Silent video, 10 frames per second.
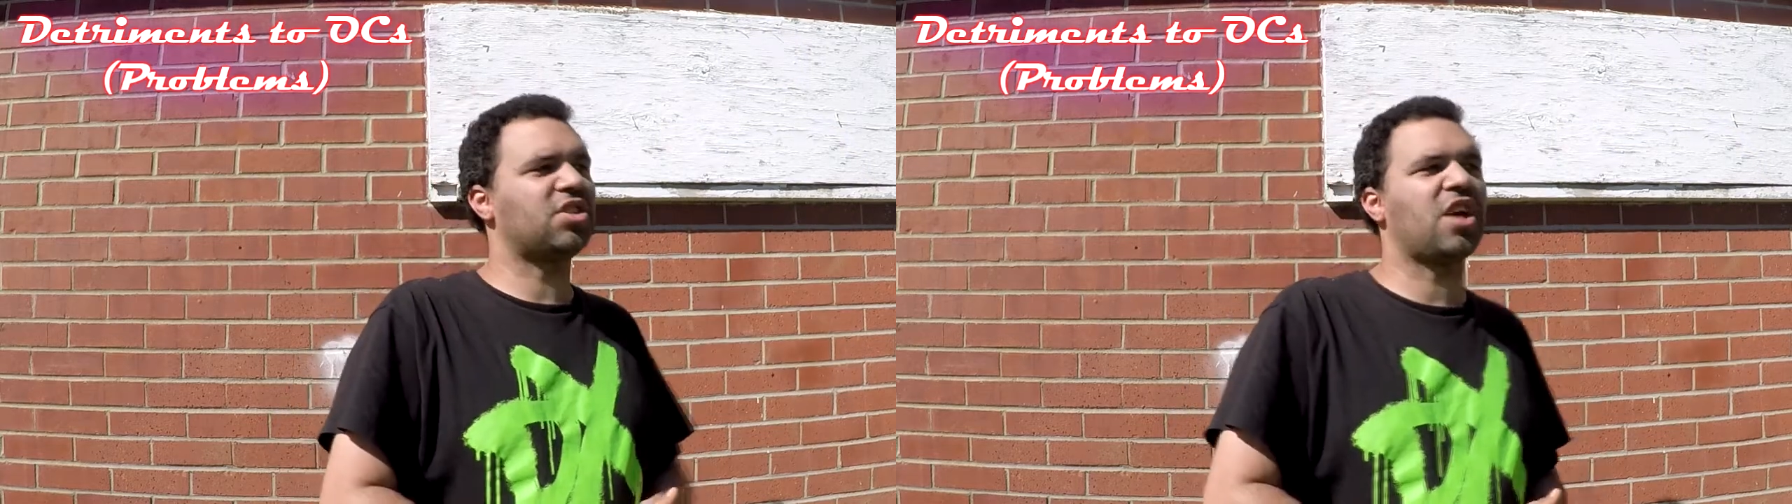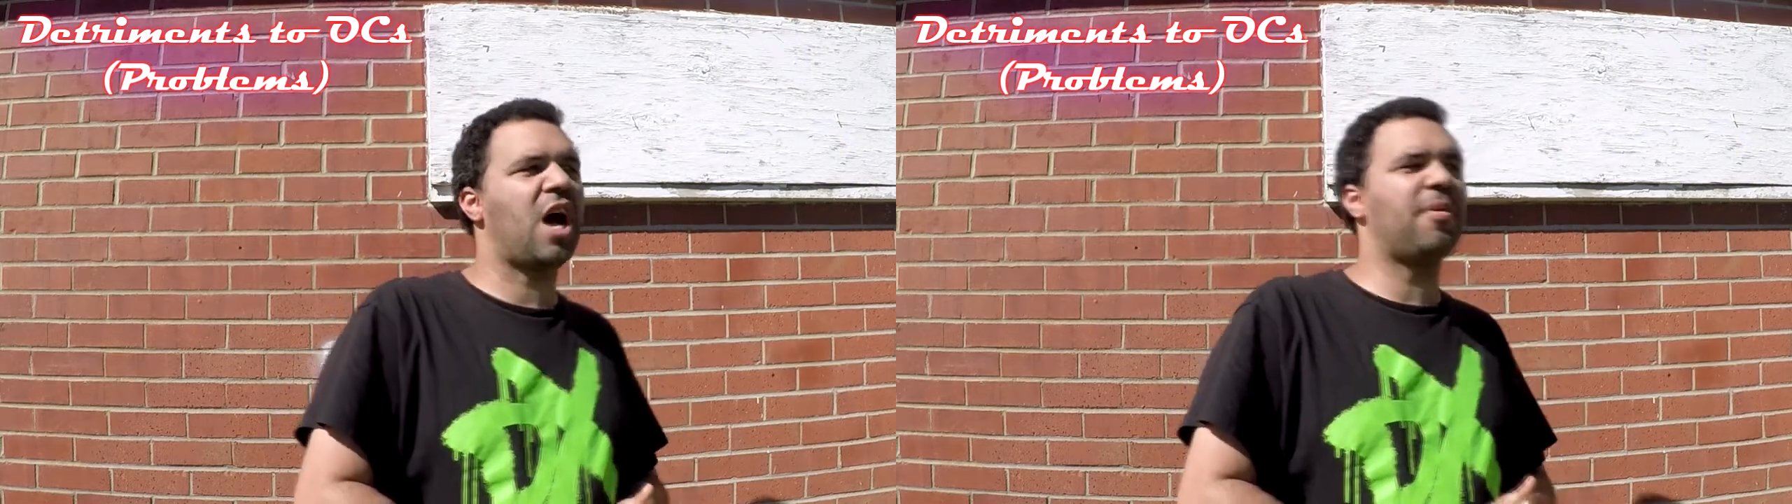
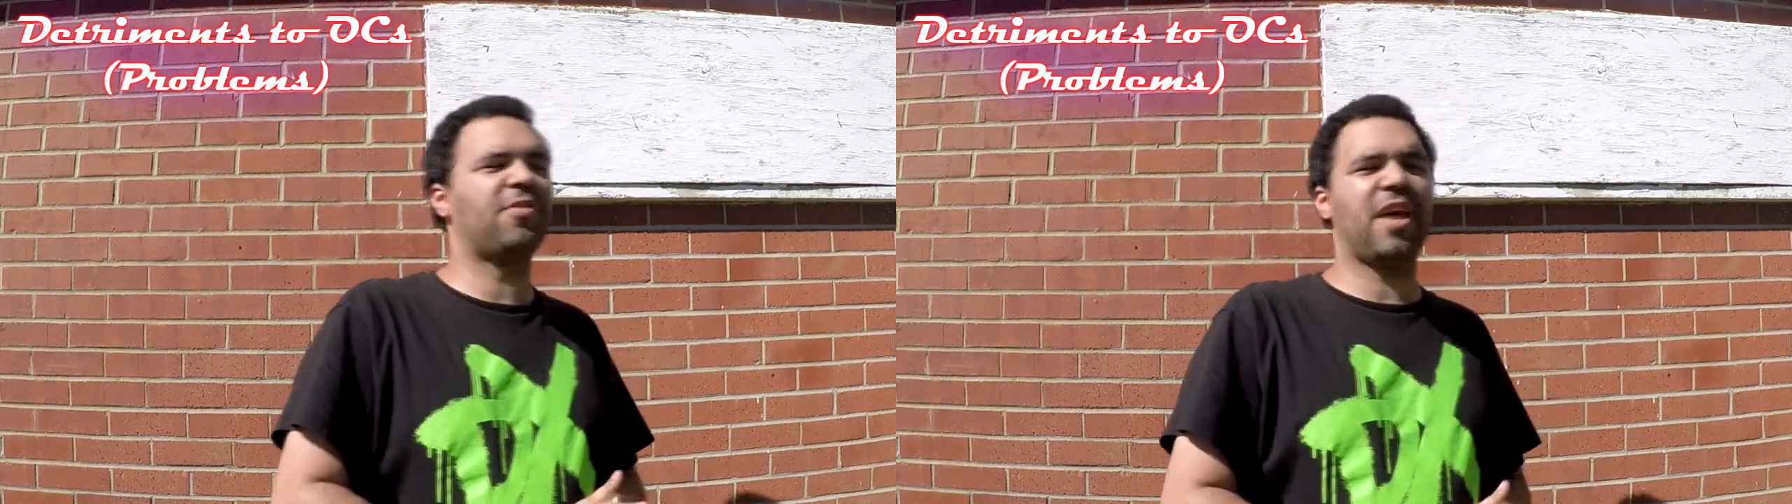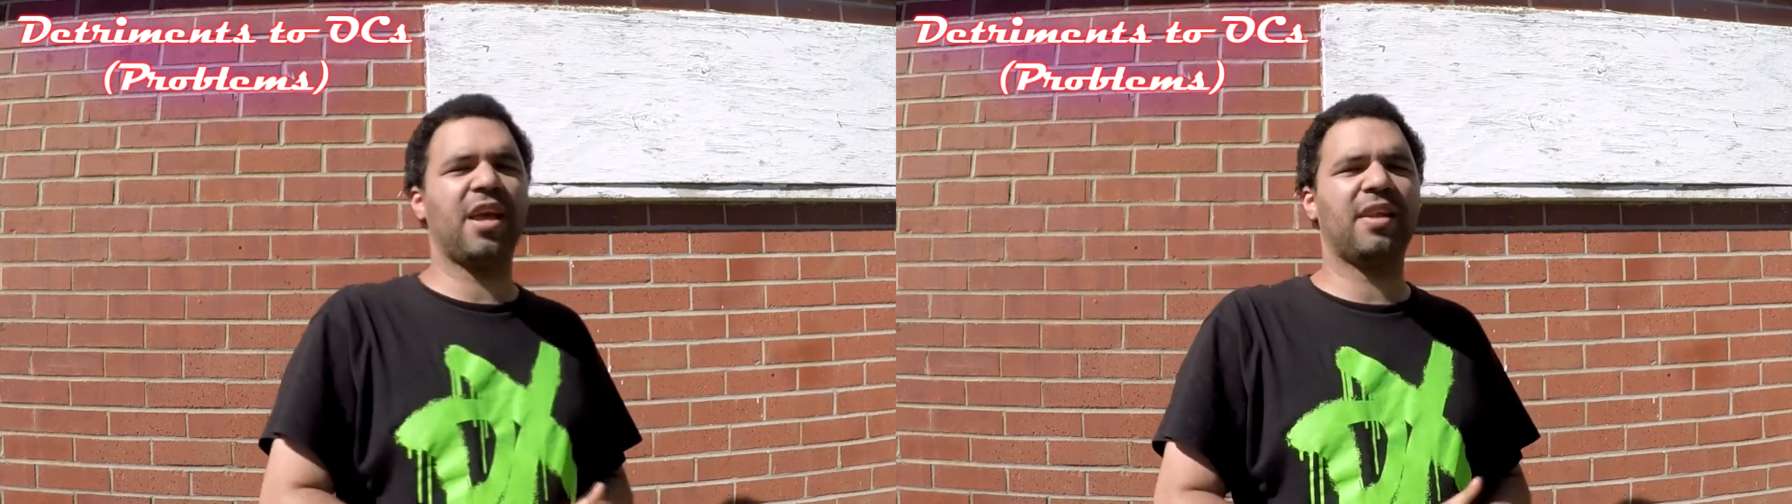a common
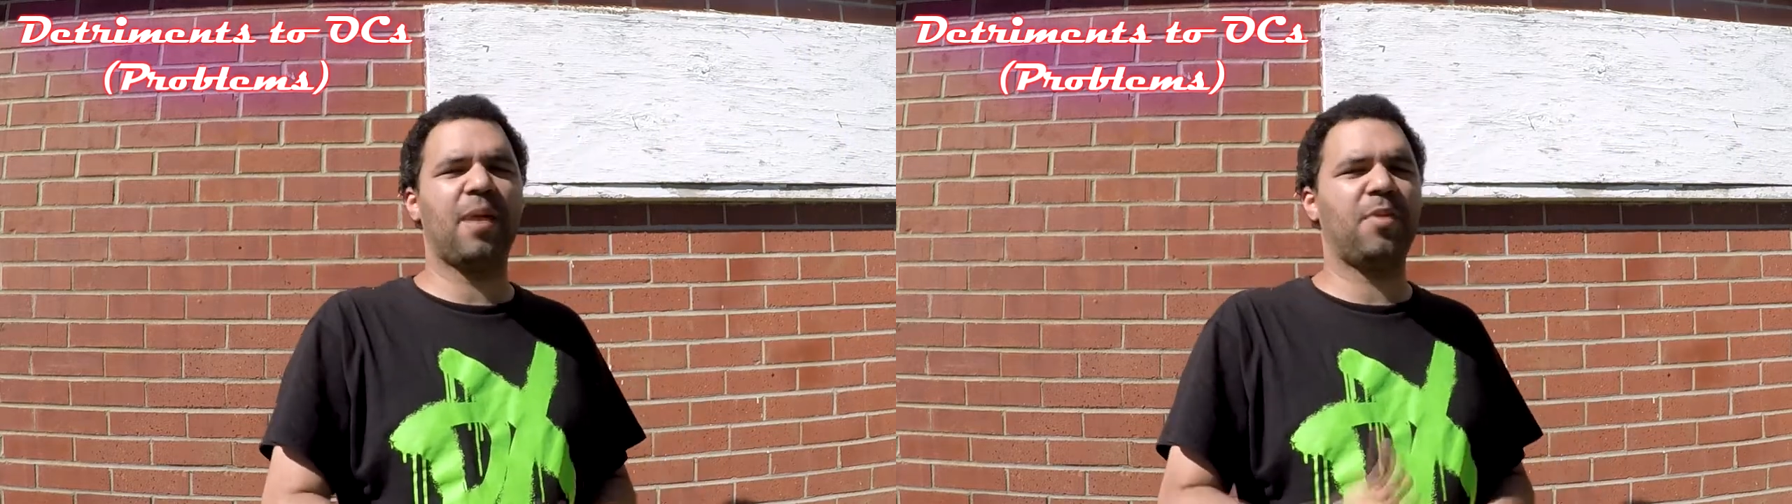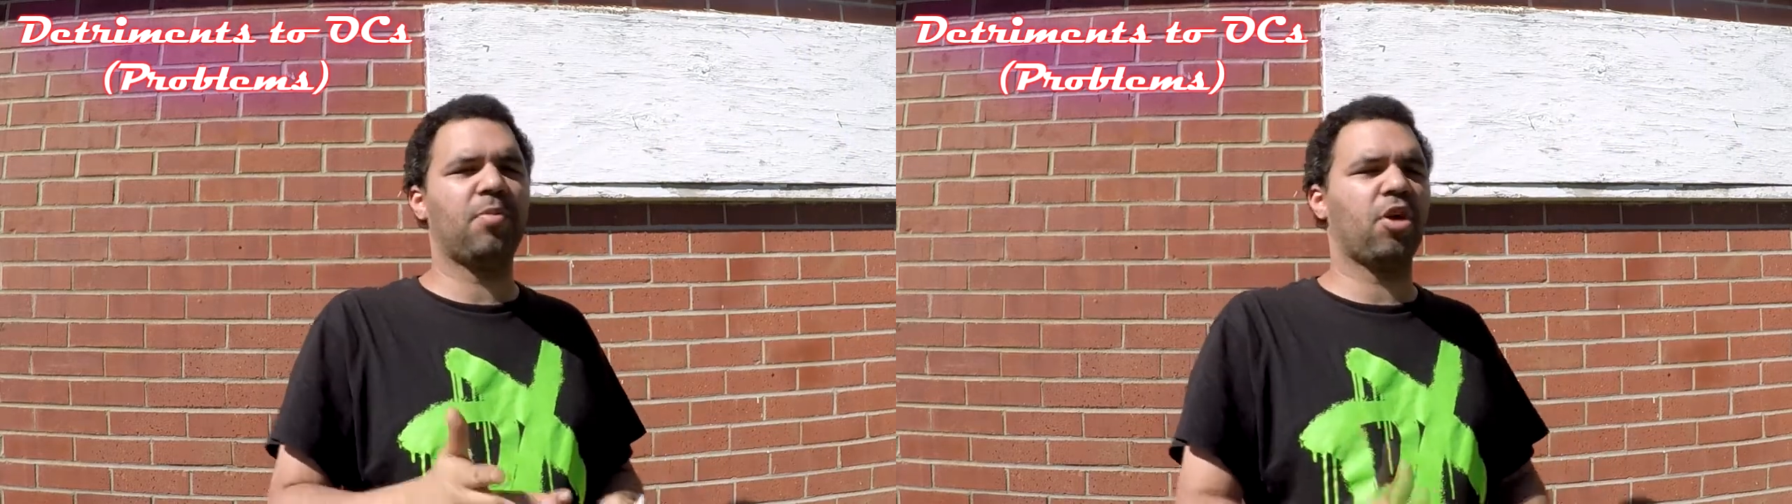thing
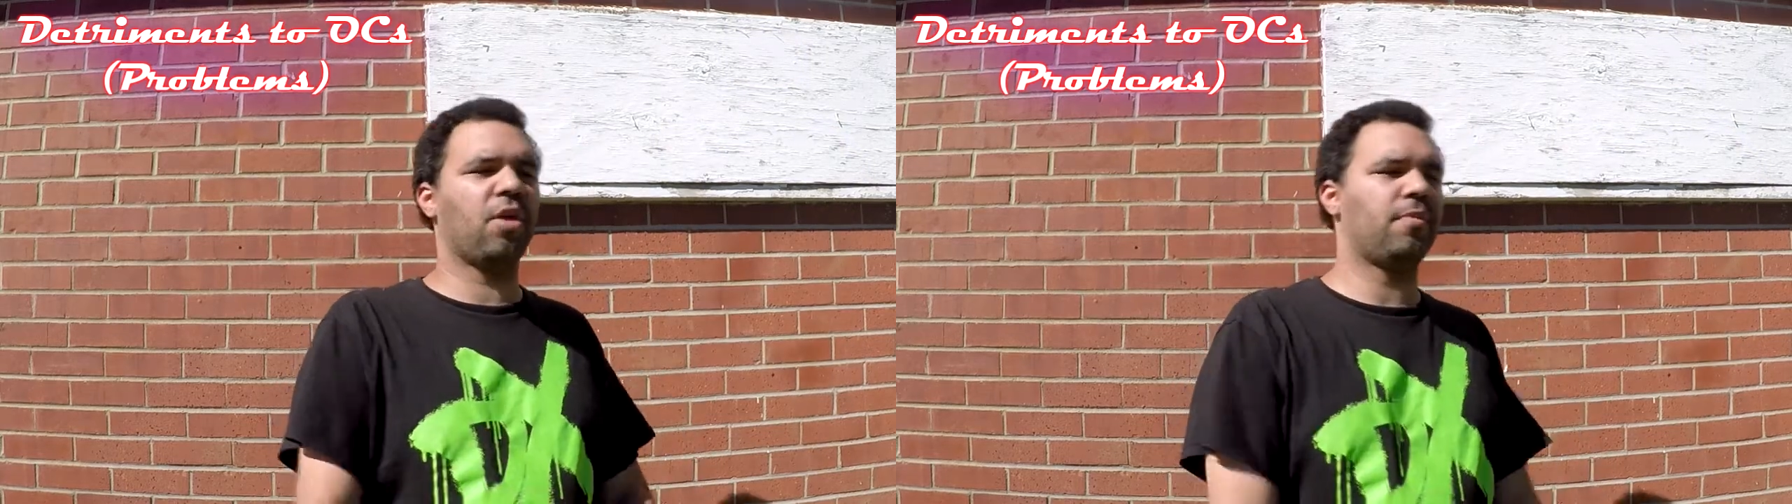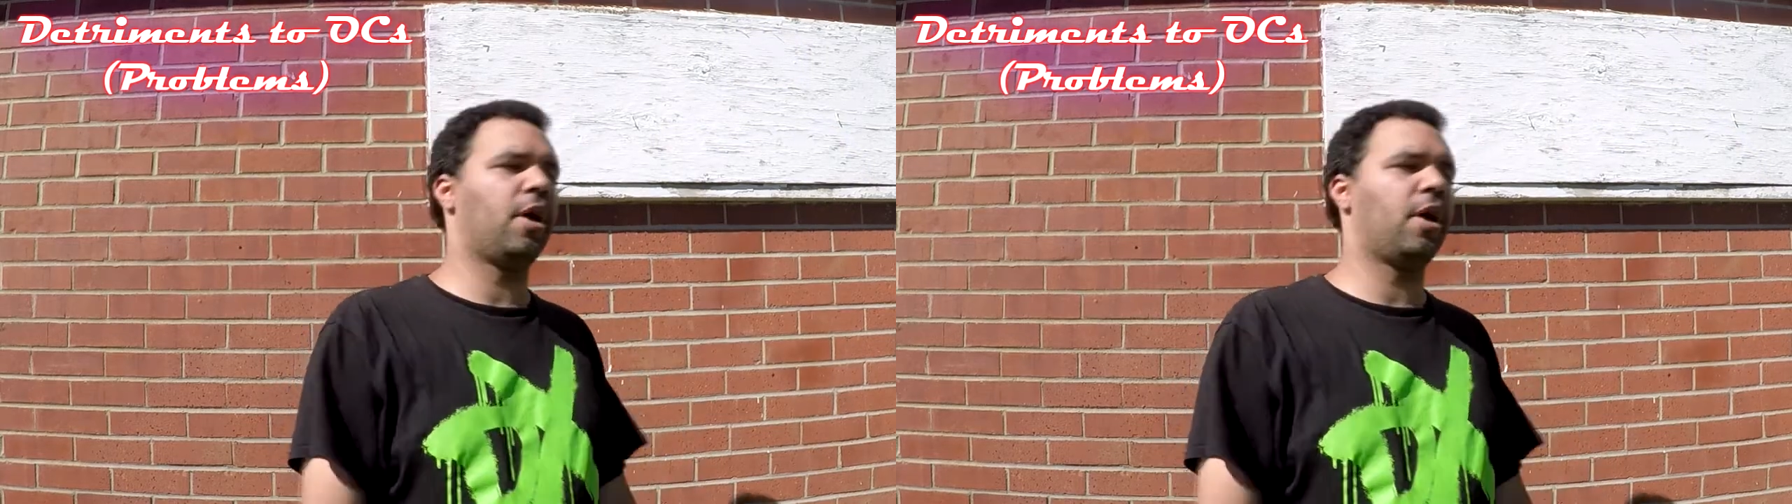that people go,